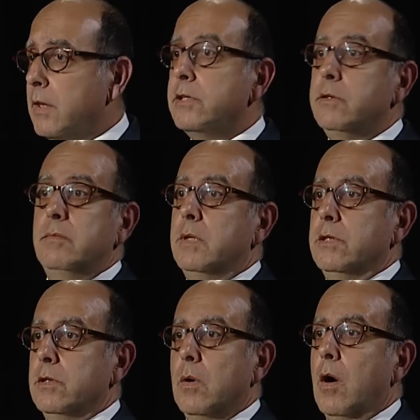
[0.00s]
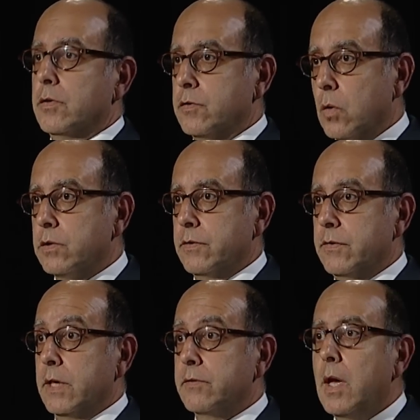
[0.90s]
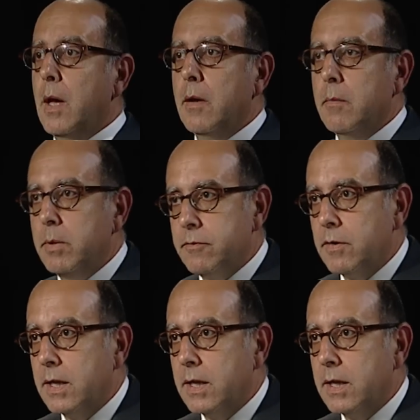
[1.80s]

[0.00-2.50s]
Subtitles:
They do all sorts of things, but